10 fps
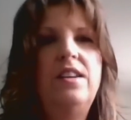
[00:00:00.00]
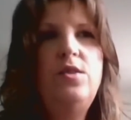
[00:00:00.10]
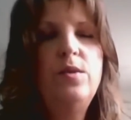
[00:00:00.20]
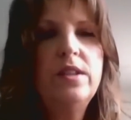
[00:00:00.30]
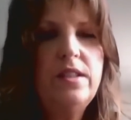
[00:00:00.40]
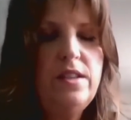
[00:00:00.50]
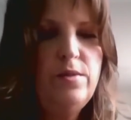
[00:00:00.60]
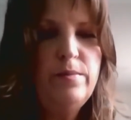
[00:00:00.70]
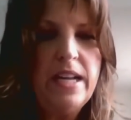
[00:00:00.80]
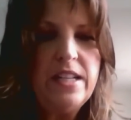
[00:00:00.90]
you were
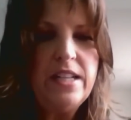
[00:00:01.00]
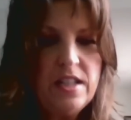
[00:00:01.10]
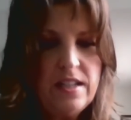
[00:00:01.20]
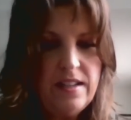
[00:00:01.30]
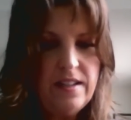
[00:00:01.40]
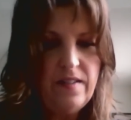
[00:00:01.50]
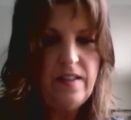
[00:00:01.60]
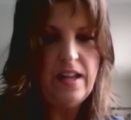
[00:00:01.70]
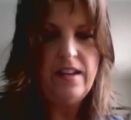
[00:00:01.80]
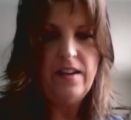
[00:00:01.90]
you mentioned
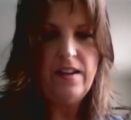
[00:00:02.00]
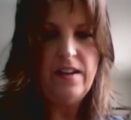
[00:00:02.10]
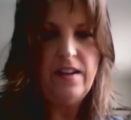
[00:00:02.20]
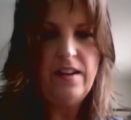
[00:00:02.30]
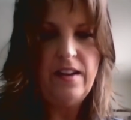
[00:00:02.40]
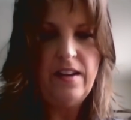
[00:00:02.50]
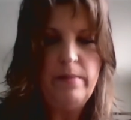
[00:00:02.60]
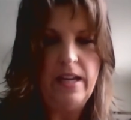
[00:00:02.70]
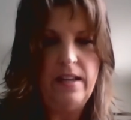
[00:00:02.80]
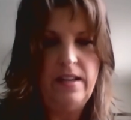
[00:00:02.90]
that agreement
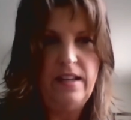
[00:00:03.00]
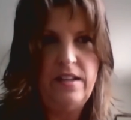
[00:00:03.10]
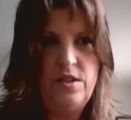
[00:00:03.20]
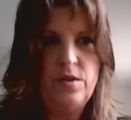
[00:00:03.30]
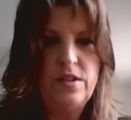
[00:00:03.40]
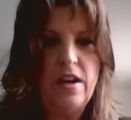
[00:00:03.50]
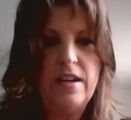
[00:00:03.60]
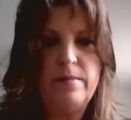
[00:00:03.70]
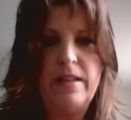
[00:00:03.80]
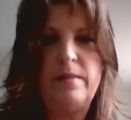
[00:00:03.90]
as you were
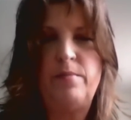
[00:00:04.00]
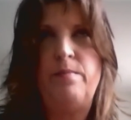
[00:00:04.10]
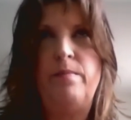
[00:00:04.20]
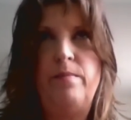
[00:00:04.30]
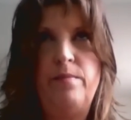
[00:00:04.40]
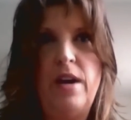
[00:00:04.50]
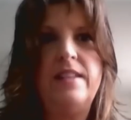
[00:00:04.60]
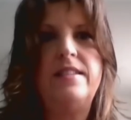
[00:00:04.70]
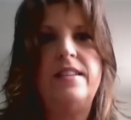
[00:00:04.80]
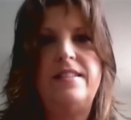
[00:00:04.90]
talking about the
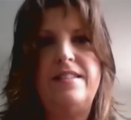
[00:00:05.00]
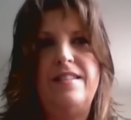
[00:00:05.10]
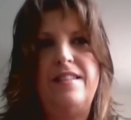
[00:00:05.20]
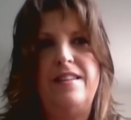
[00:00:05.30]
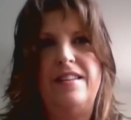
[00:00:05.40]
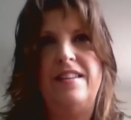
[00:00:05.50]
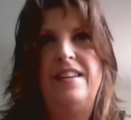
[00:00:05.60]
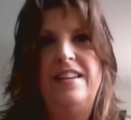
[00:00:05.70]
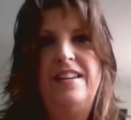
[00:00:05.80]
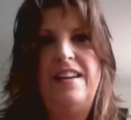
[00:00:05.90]
process to the
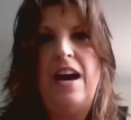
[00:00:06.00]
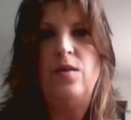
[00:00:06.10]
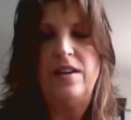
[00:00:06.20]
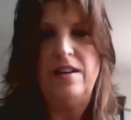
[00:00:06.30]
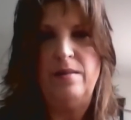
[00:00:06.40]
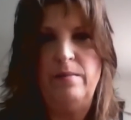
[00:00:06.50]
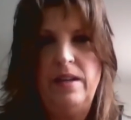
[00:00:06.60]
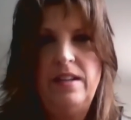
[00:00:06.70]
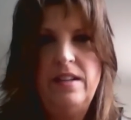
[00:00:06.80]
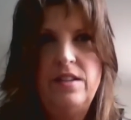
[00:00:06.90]
outcome.
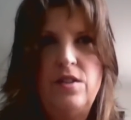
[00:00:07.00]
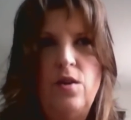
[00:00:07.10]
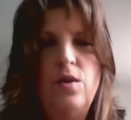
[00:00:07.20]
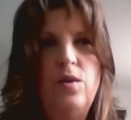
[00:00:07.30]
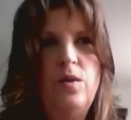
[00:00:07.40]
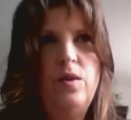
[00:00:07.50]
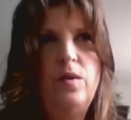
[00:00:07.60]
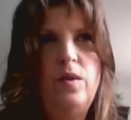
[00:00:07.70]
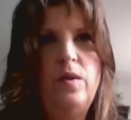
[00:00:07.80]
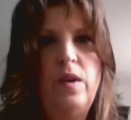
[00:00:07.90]
So
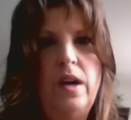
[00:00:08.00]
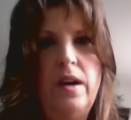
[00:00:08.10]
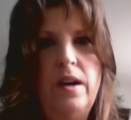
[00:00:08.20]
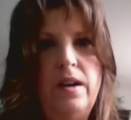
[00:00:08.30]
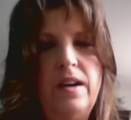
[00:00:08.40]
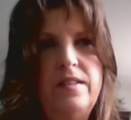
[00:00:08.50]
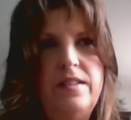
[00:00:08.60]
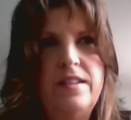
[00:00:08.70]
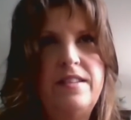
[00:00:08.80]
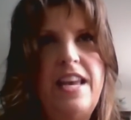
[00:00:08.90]

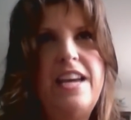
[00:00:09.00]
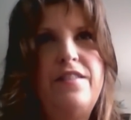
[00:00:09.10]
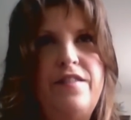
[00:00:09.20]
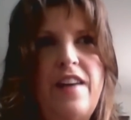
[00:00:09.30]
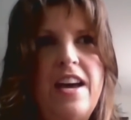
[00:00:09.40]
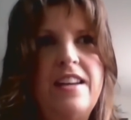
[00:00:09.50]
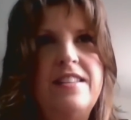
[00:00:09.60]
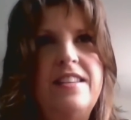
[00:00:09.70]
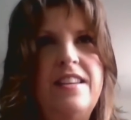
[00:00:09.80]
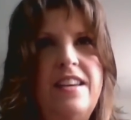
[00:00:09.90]
does that affect